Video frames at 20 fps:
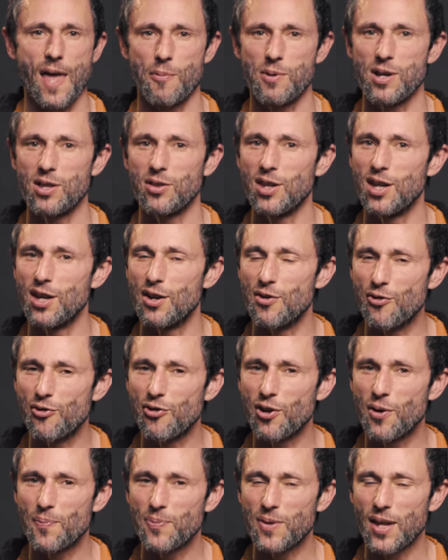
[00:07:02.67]
that we
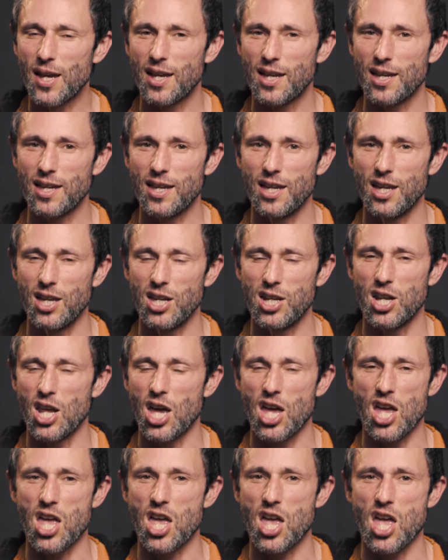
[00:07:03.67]
live
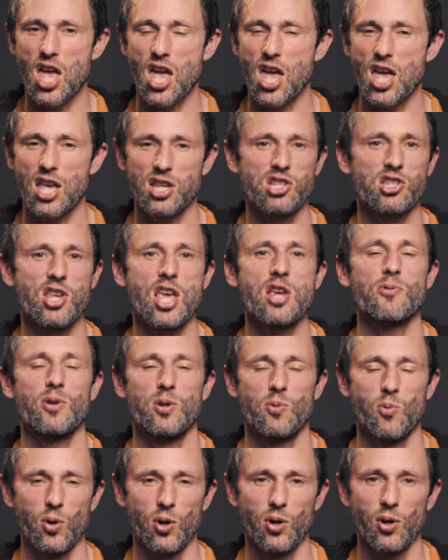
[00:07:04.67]
in a
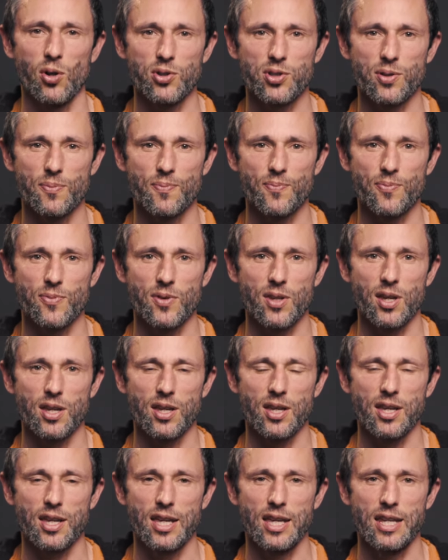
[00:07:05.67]
sacred world,
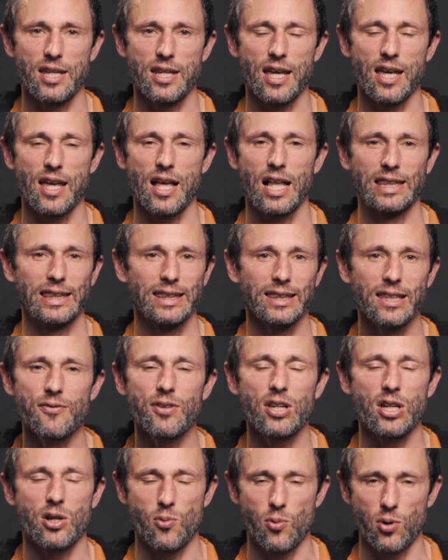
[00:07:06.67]
in a
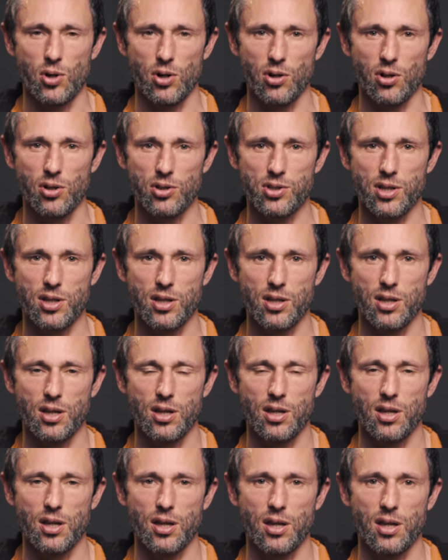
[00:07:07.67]
living world,
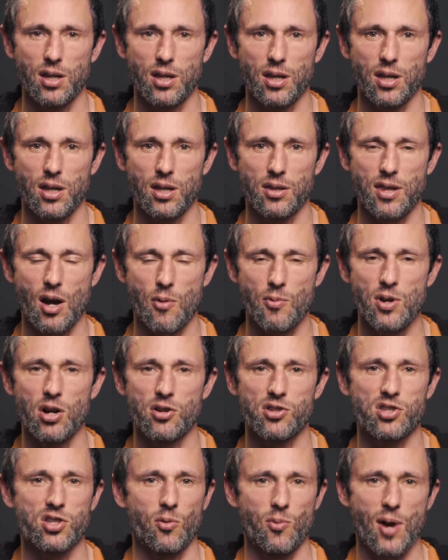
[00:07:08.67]
that we
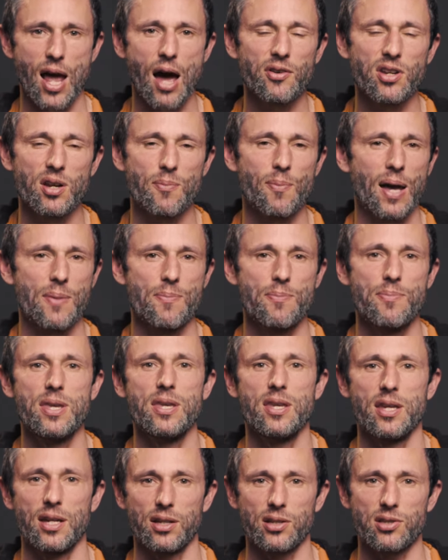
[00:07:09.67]
are surrounded by
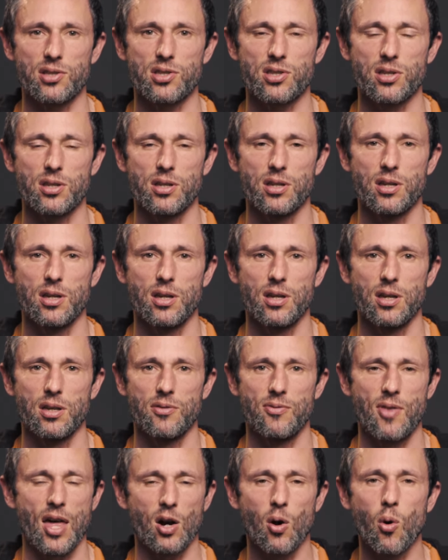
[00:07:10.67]
beings,
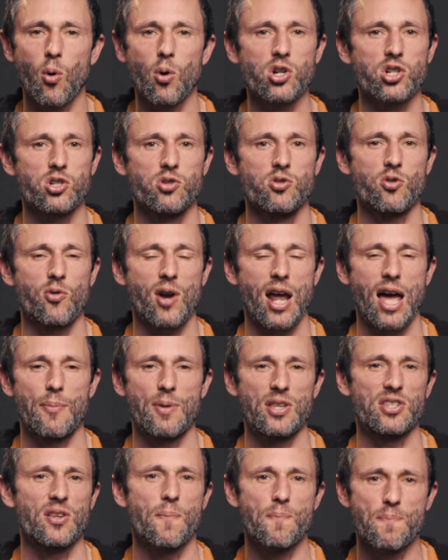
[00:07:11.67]
that a horseshoe crab
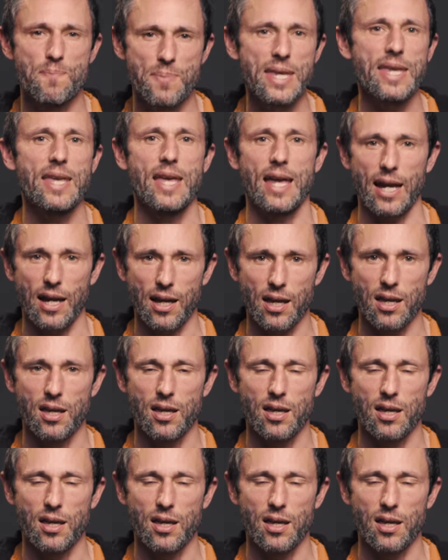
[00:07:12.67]
is a being,